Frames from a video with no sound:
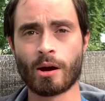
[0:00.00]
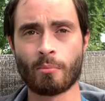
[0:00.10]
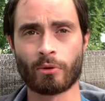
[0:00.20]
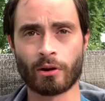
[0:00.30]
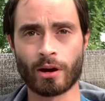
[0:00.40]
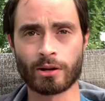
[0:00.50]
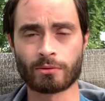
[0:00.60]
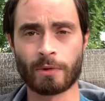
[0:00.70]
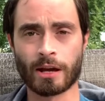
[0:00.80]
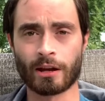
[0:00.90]
but they're not
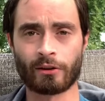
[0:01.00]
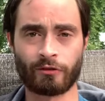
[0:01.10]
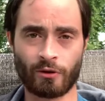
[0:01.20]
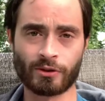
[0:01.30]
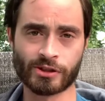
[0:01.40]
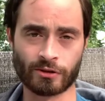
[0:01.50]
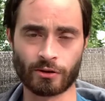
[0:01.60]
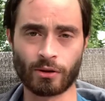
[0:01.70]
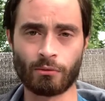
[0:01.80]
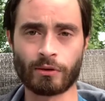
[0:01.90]
making a full
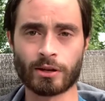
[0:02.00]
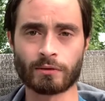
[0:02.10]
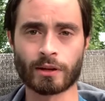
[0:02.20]
circle when they do